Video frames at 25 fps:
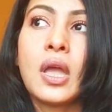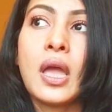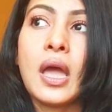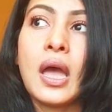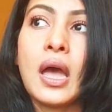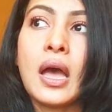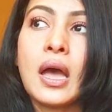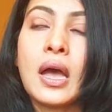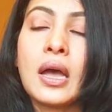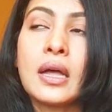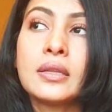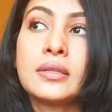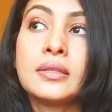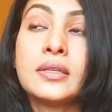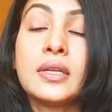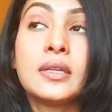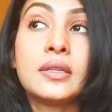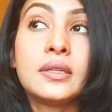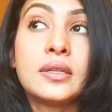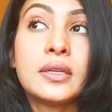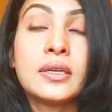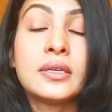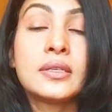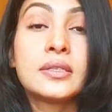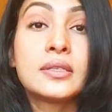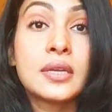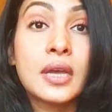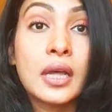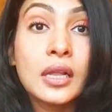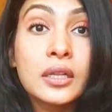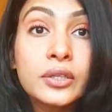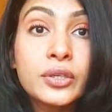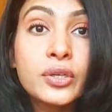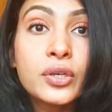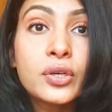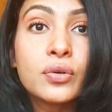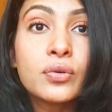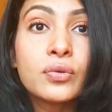And then they tell
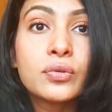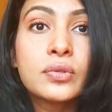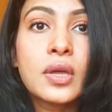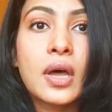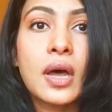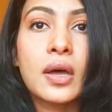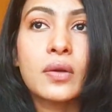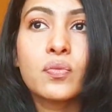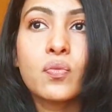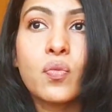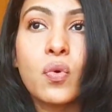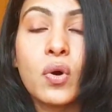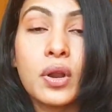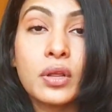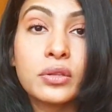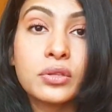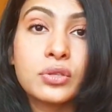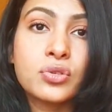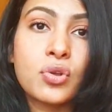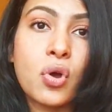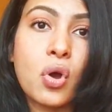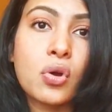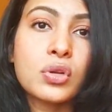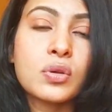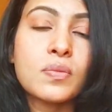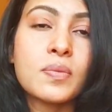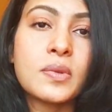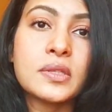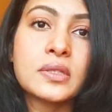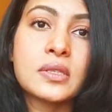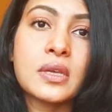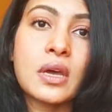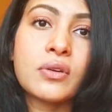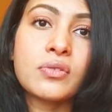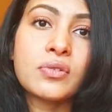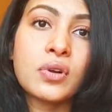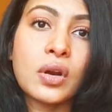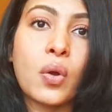you that what are the documents
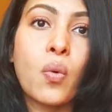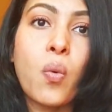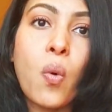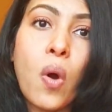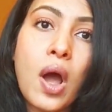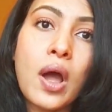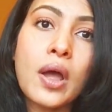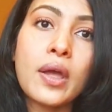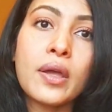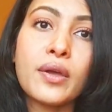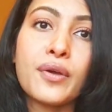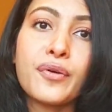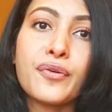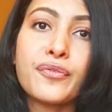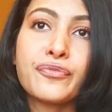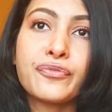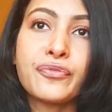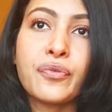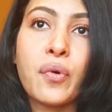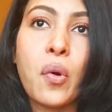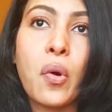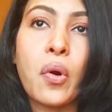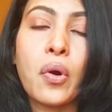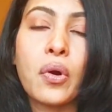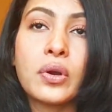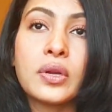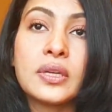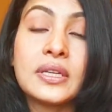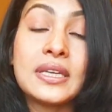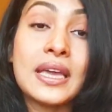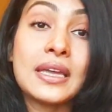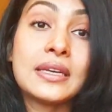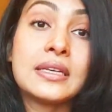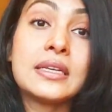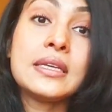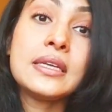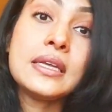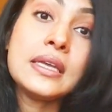I'd require for
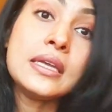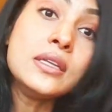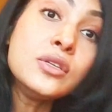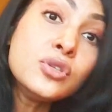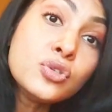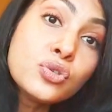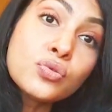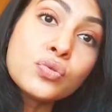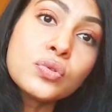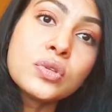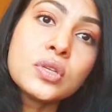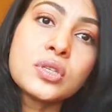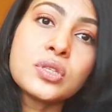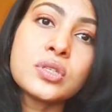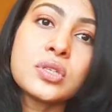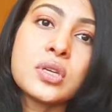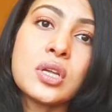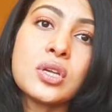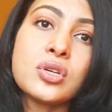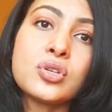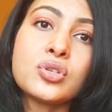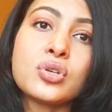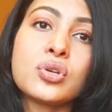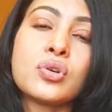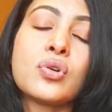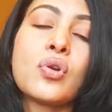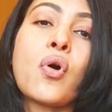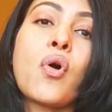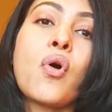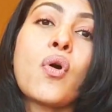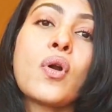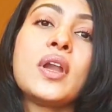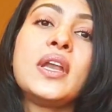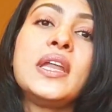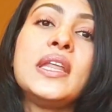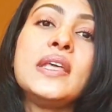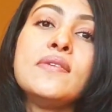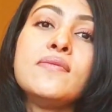getting into the station or
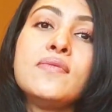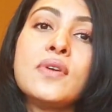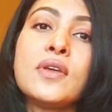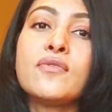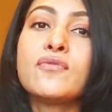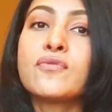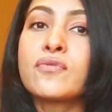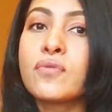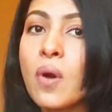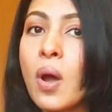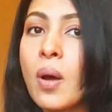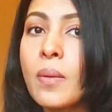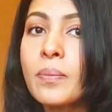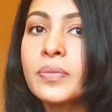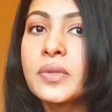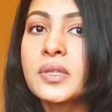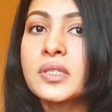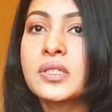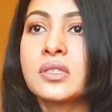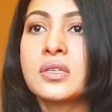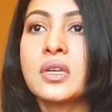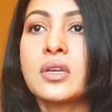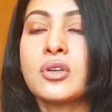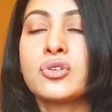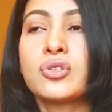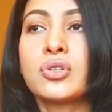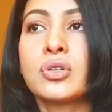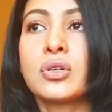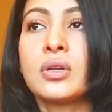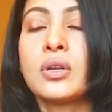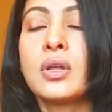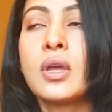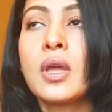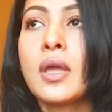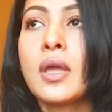leaving from the station,